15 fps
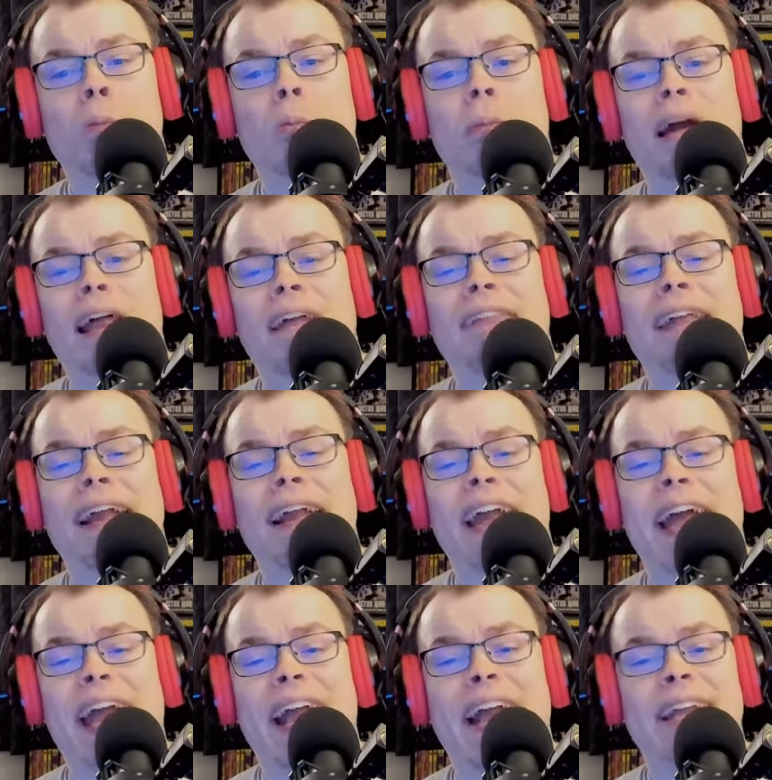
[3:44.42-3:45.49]
But I think
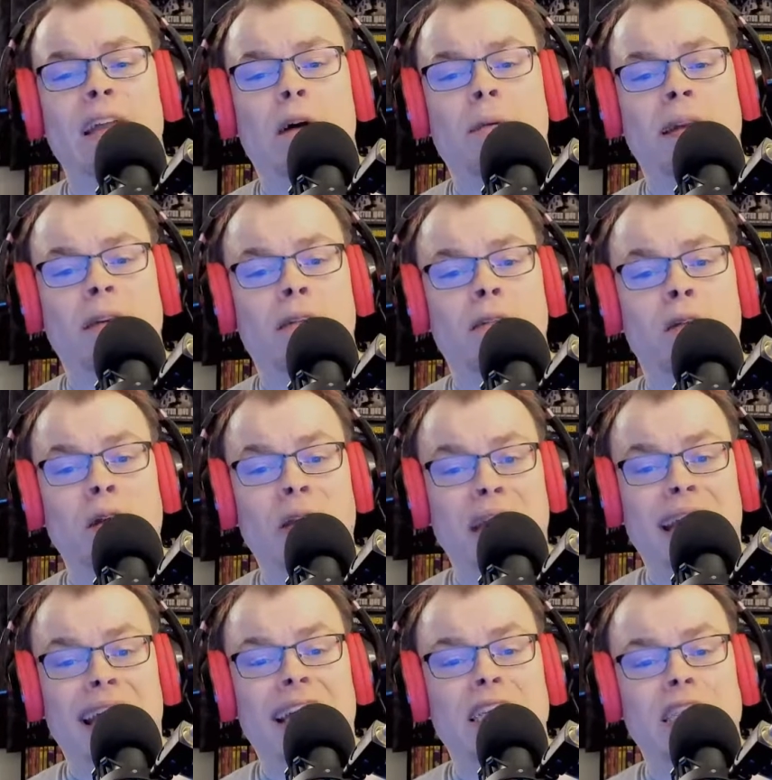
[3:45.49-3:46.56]
AEW
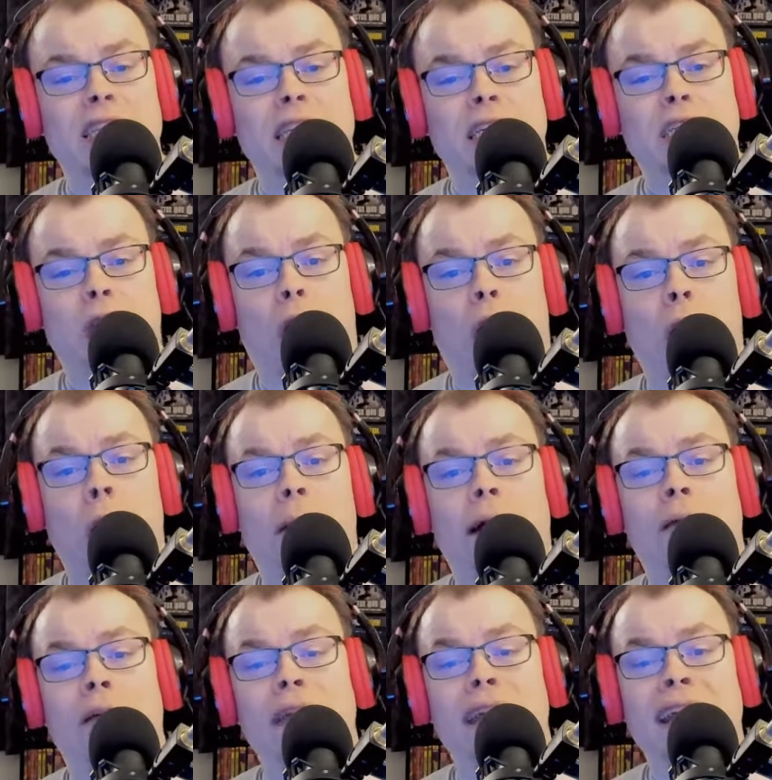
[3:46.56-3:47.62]
is just all
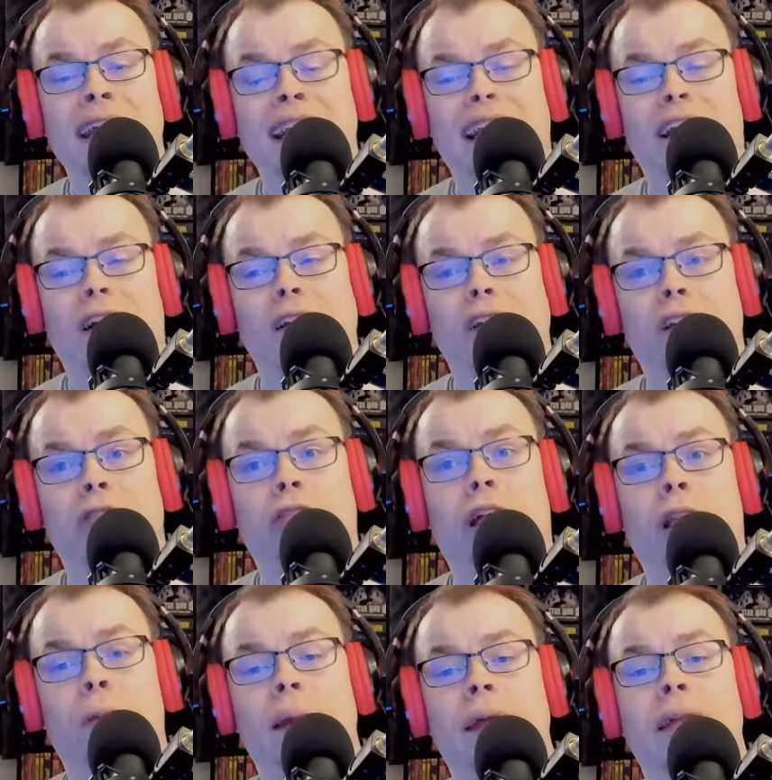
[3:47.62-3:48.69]
about character
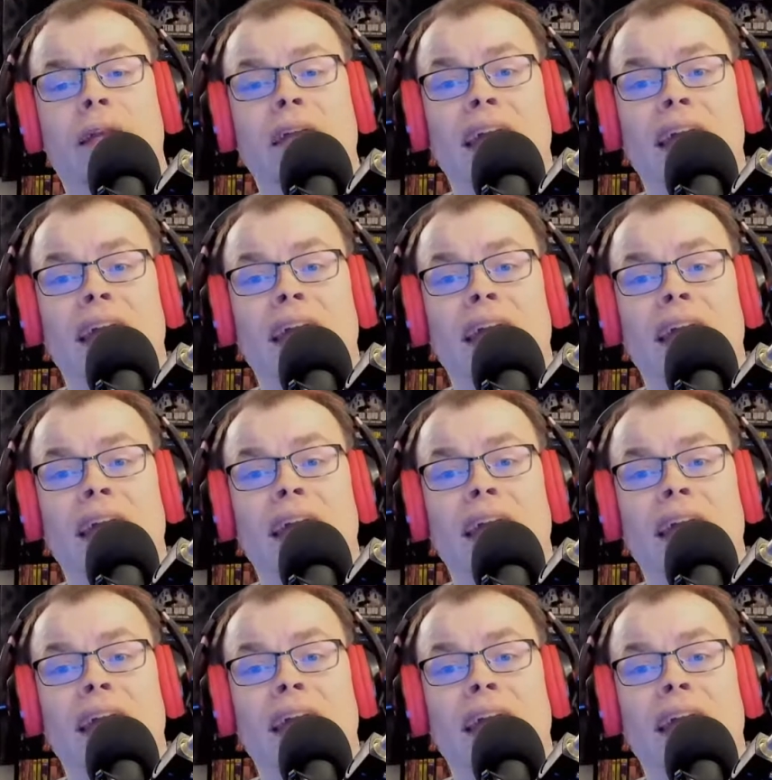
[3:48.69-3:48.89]
development